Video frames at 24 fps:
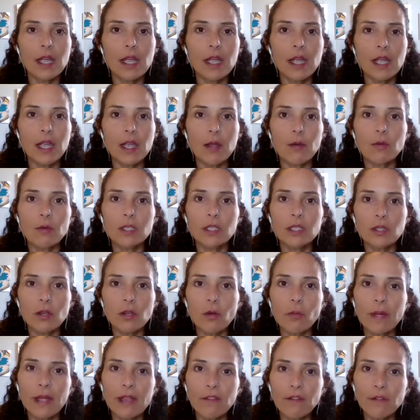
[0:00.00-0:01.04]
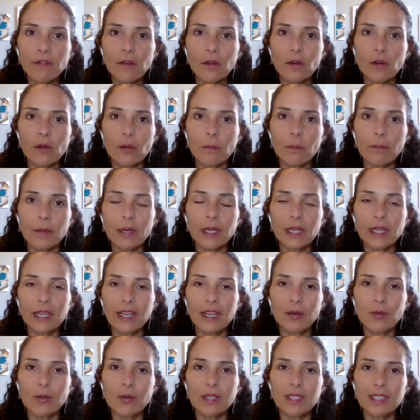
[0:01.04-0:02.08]
it was so painful, but
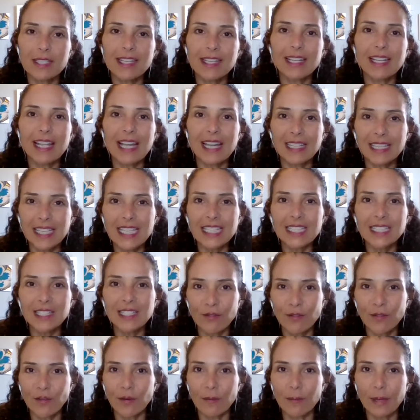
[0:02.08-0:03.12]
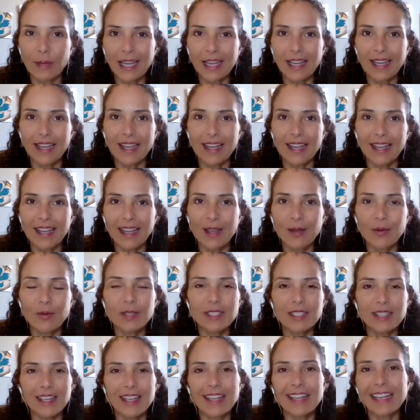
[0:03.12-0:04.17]
it was a lesson for me. It
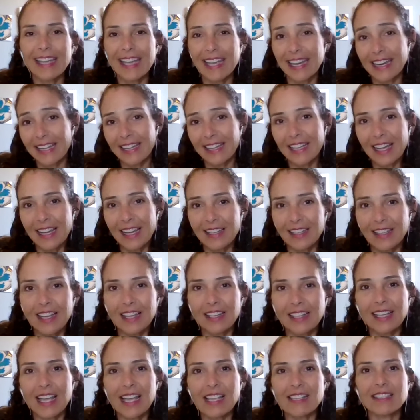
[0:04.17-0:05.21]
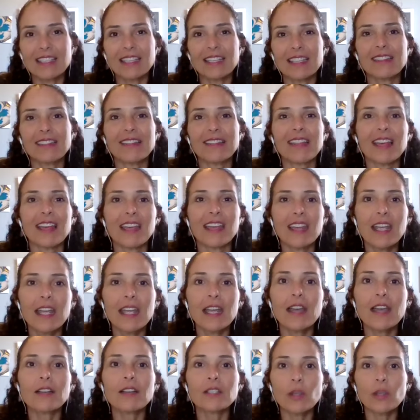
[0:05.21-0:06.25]
was, again, a lesson that,
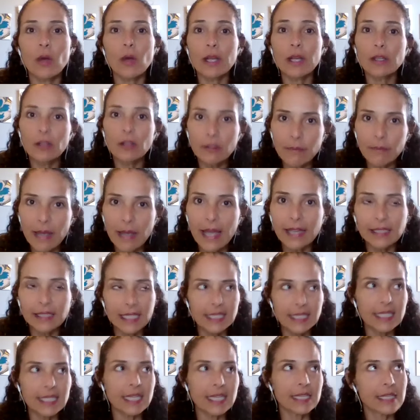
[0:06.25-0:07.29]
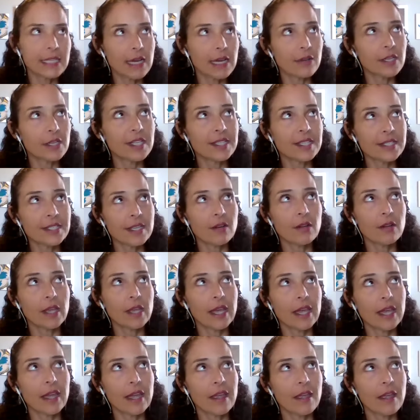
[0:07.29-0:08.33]
so I looked back, I sat down and I said,
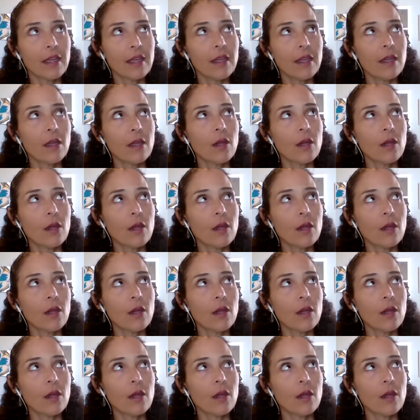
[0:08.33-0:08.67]
okay,